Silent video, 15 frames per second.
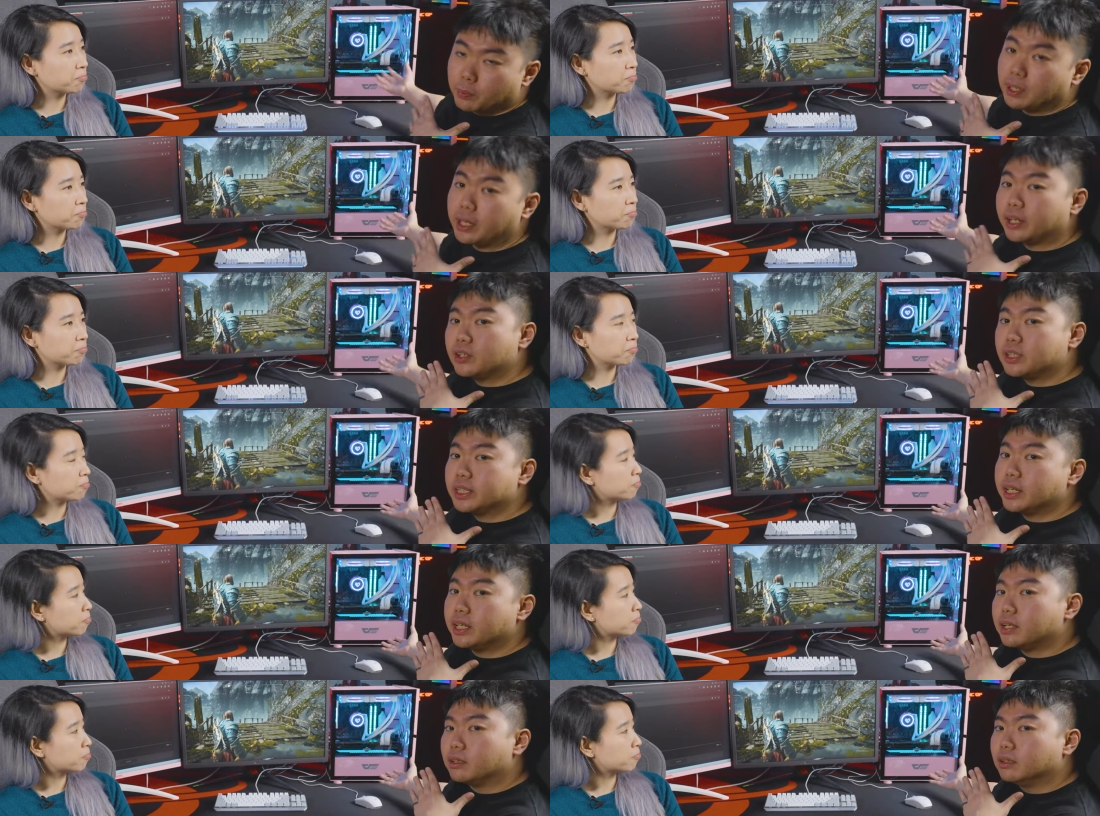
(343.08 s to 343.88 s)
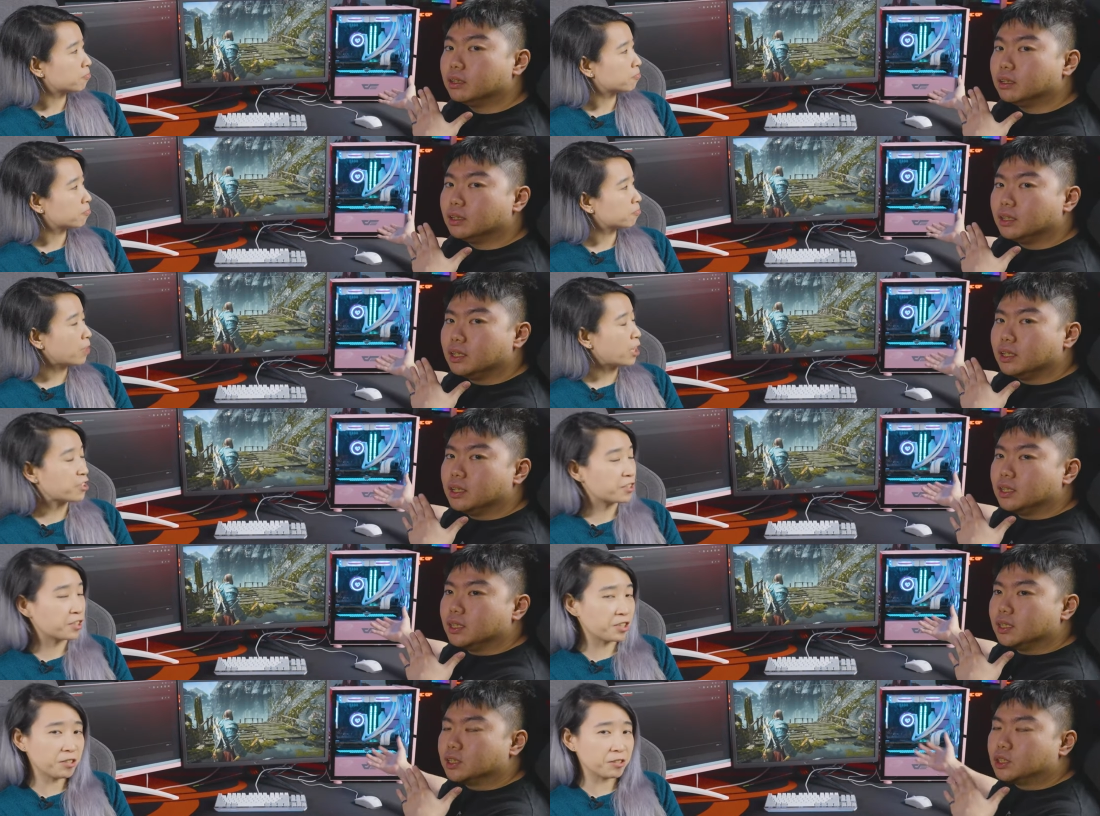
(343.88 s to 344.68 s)
Speaker 1: one like you see here.
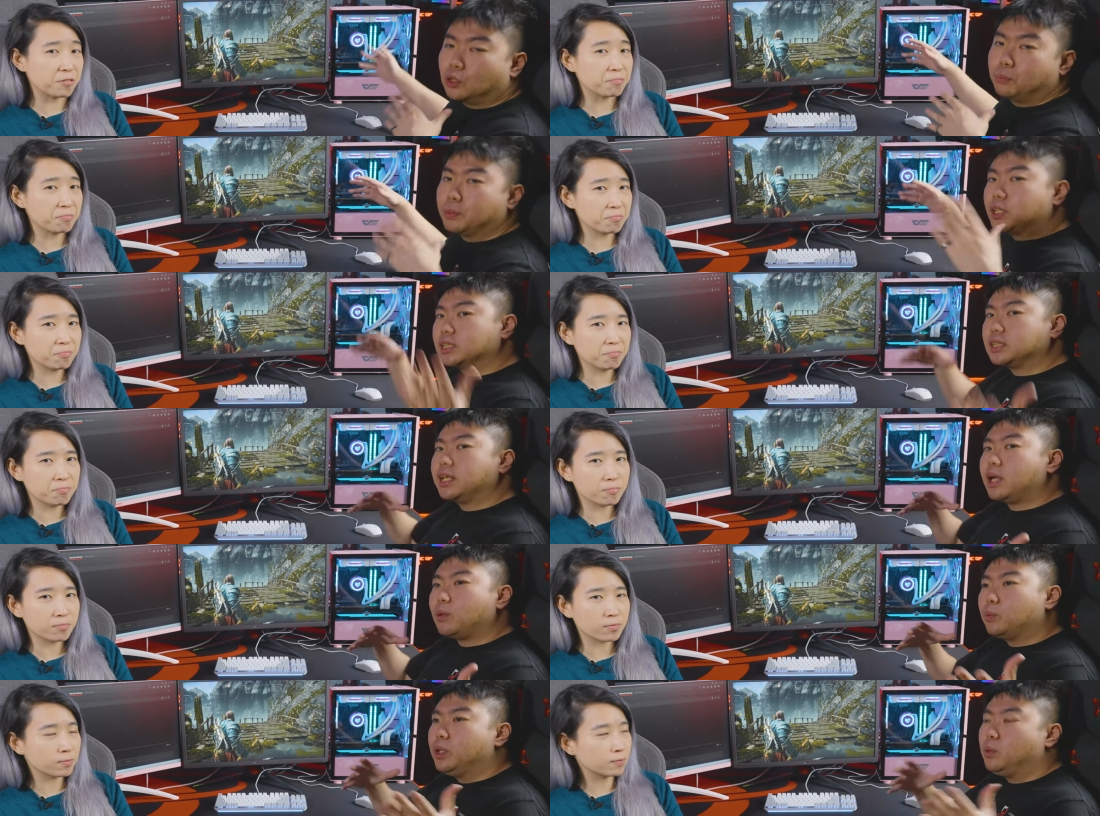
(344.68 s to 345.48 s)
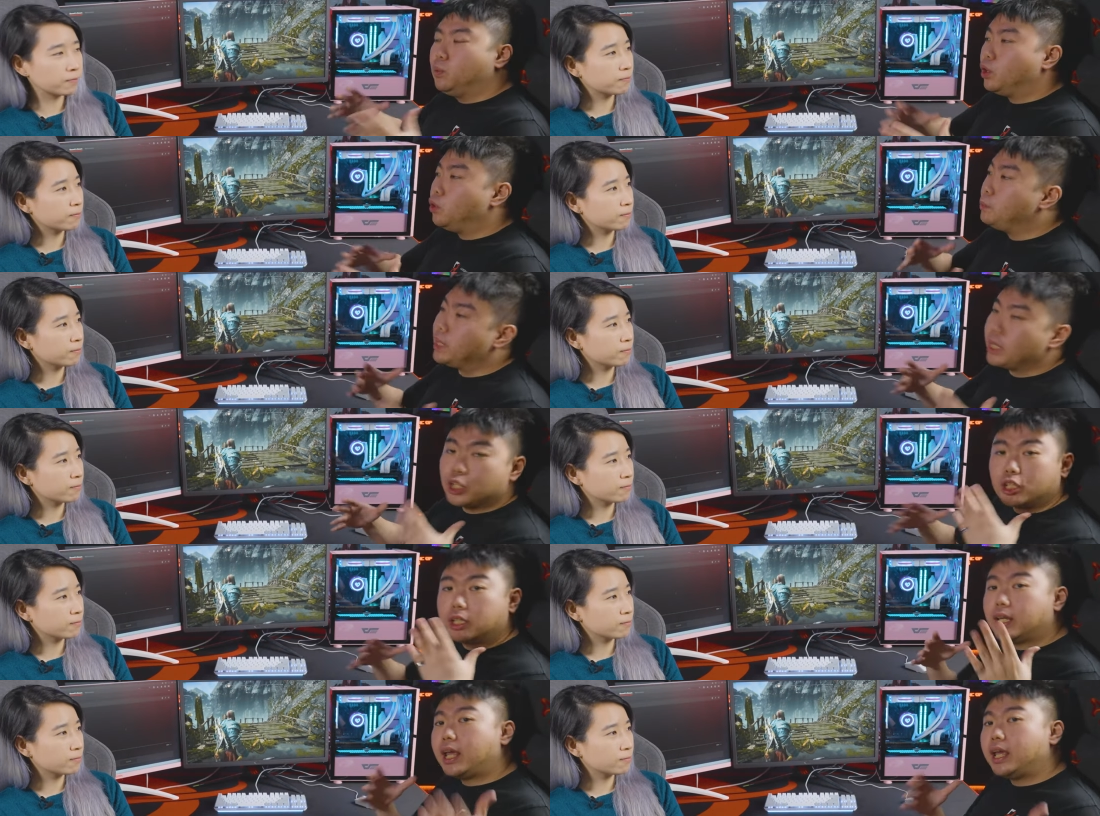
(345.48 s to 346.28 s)
So because of that, we will be
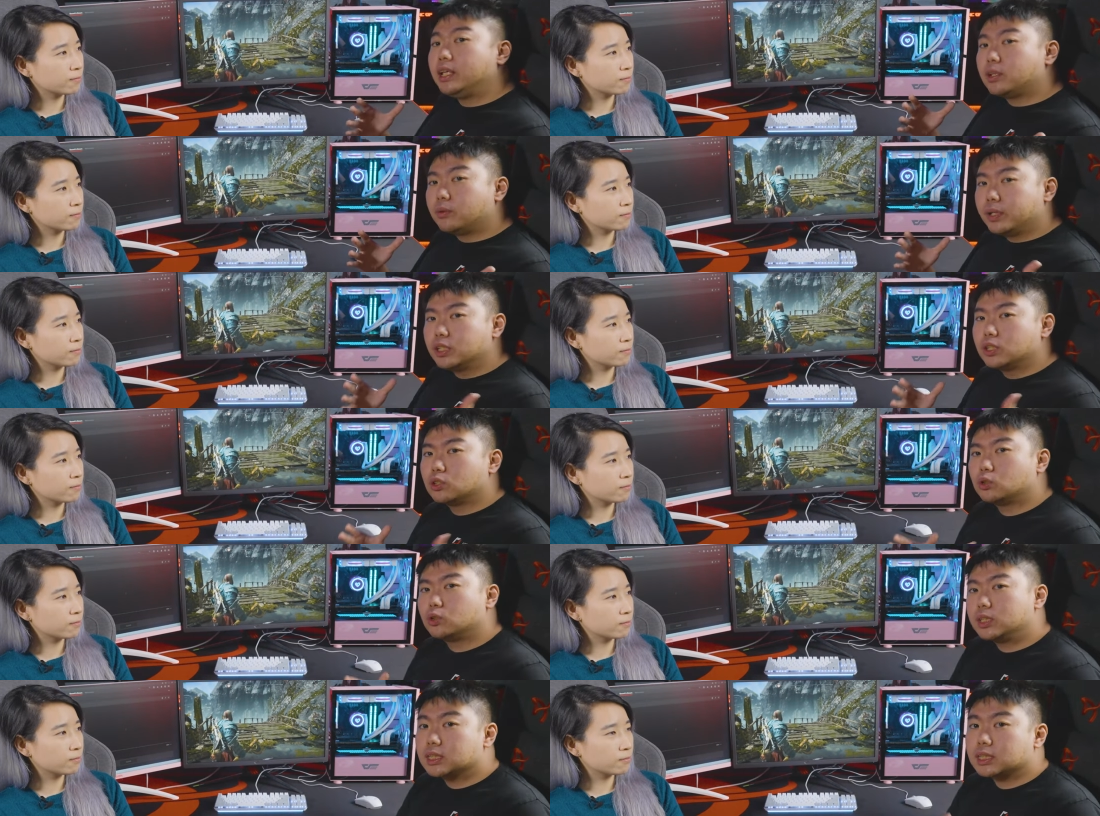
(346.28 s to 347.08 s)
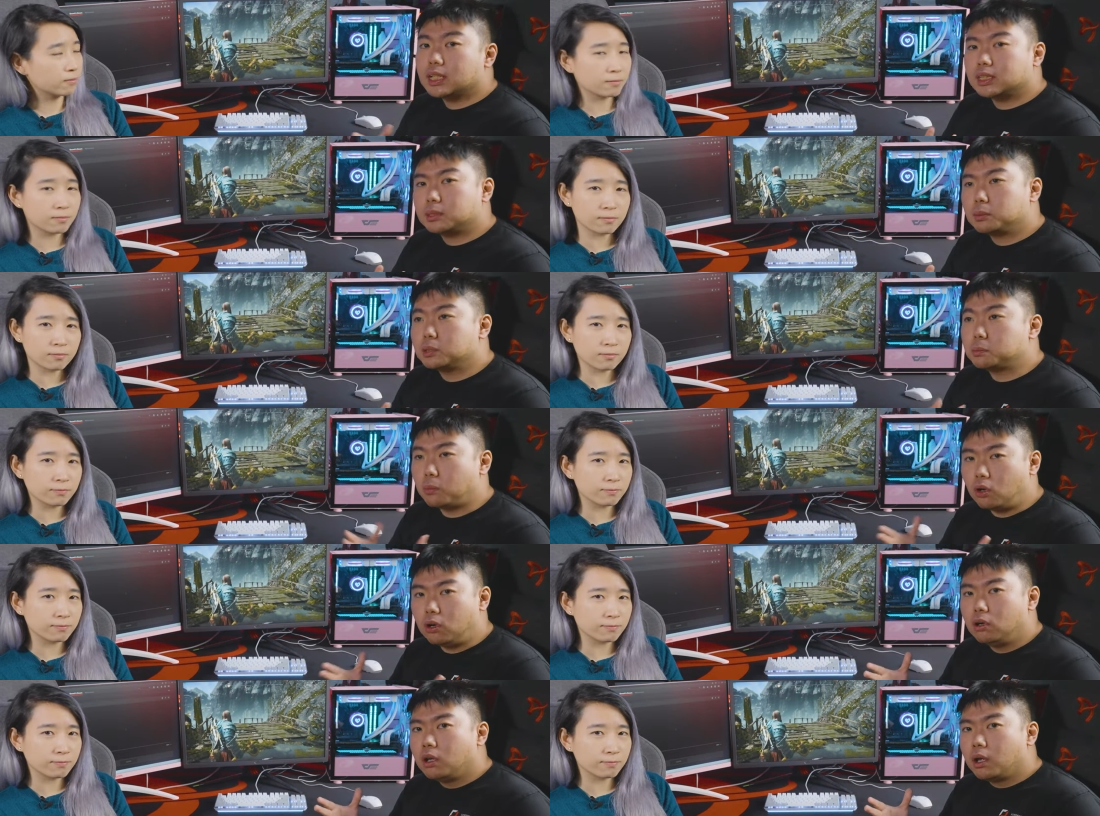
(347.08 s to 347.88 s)
actually catering to these customers
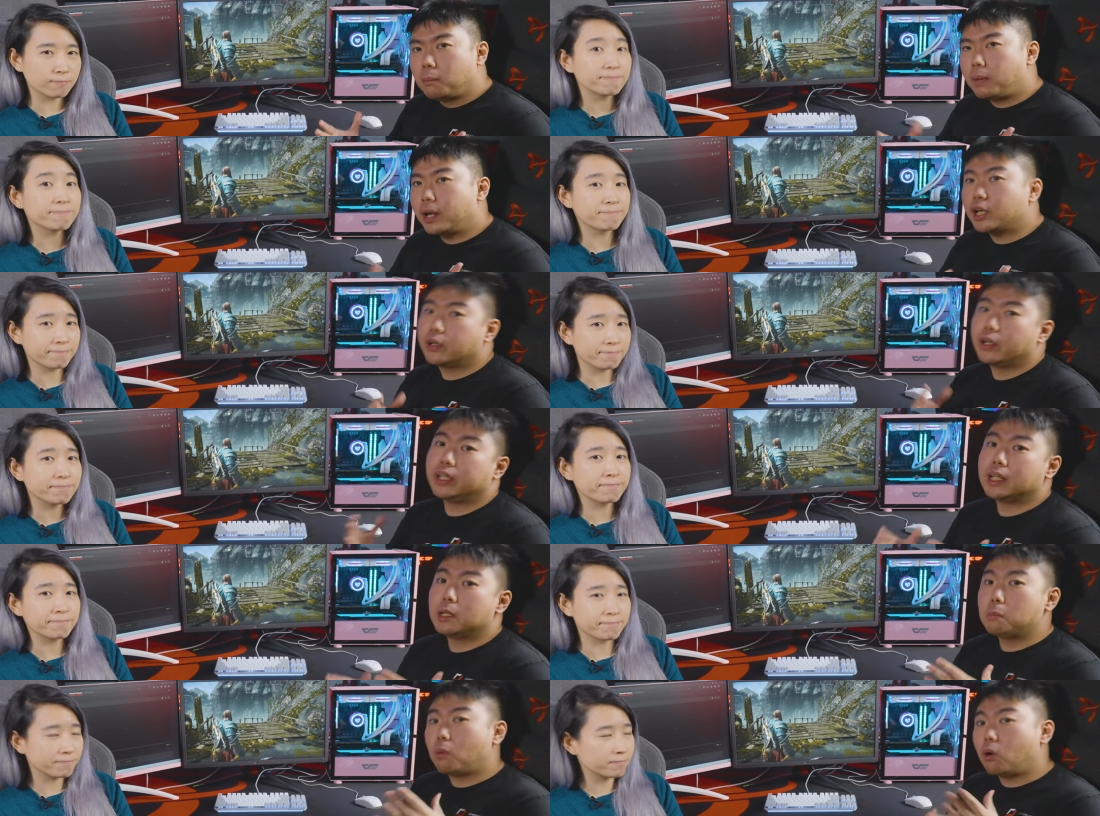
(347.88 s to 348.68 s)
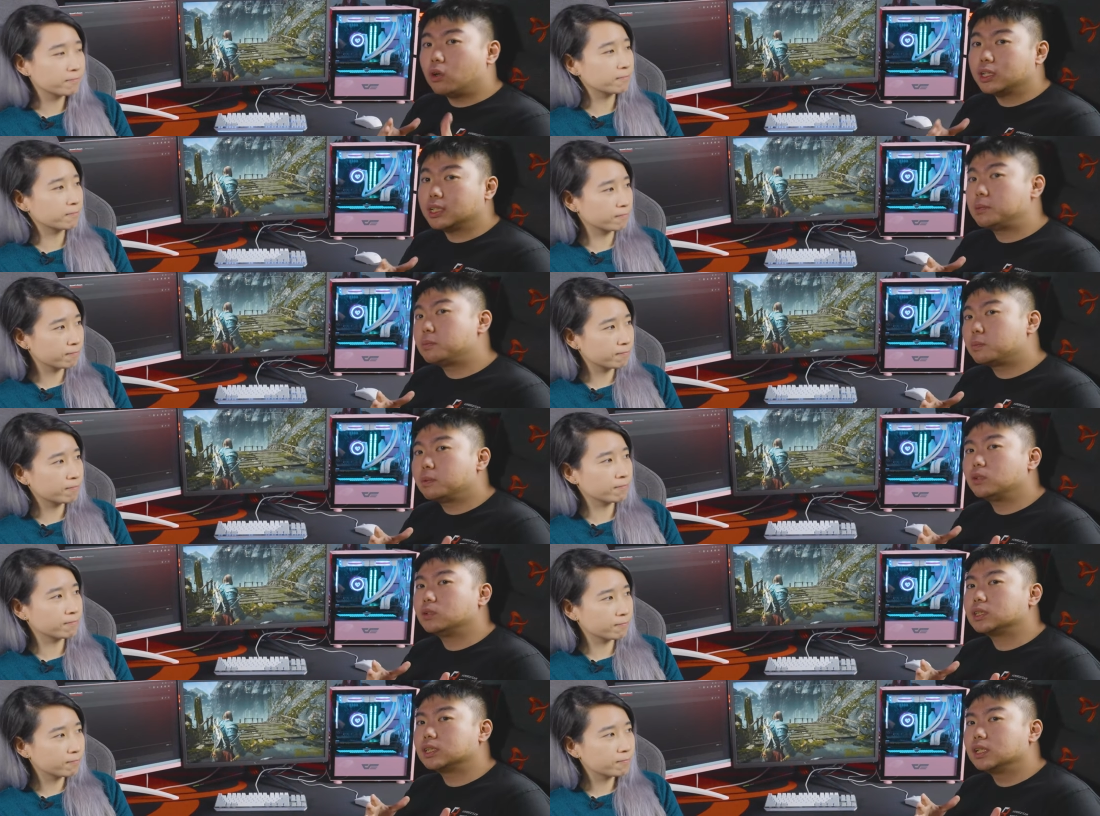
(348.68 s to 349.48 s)
more by creating more team
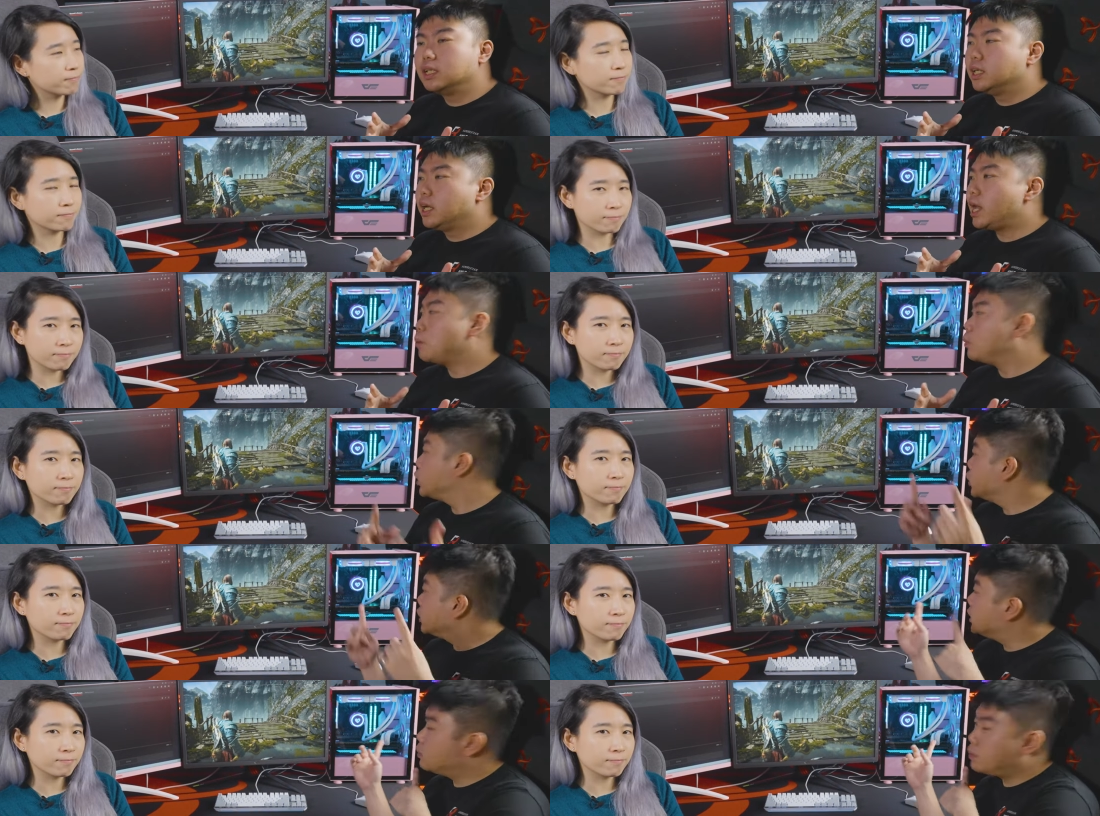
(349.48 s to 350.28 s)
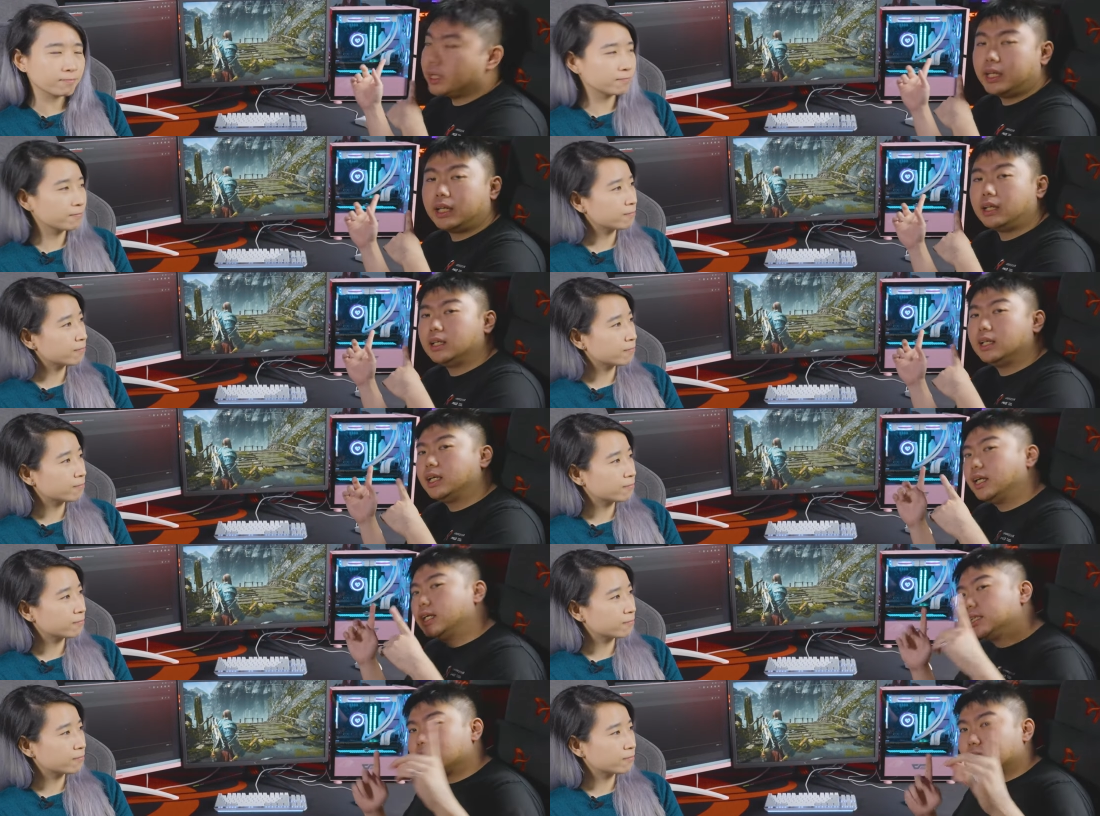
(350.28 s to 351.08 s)
builds. And what you see right here
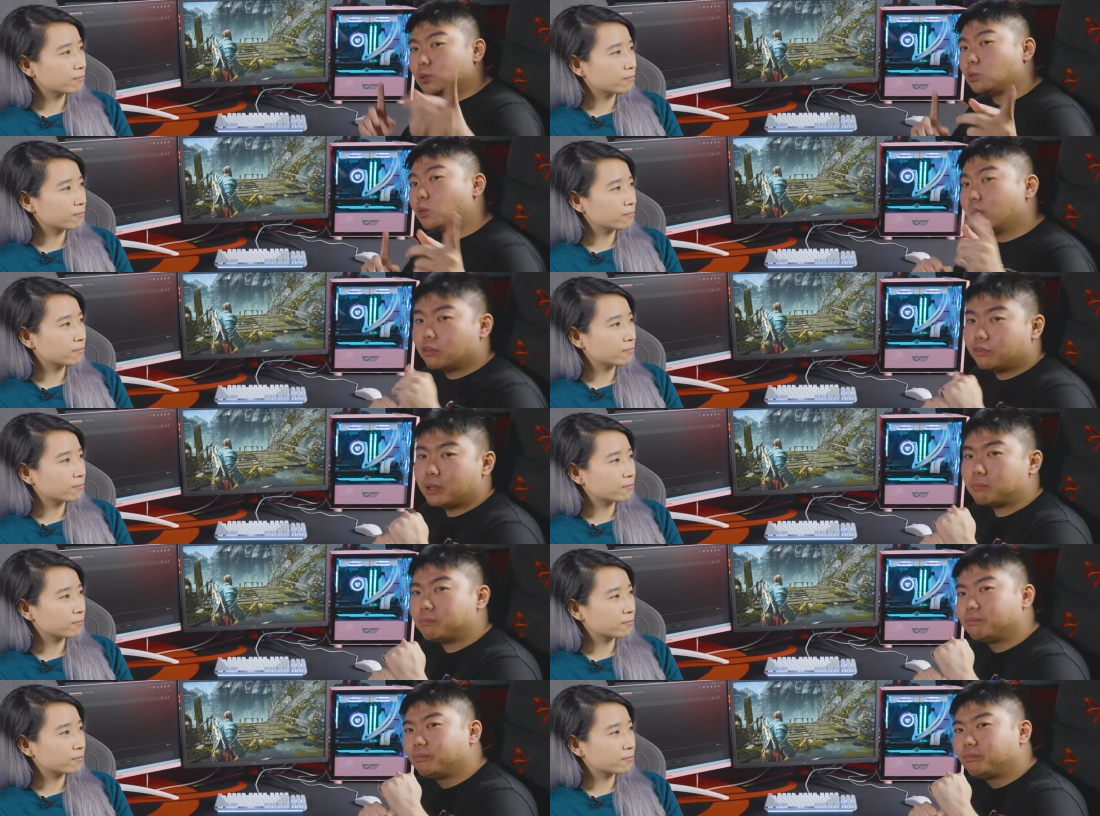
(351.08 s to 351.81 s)
is just one of them.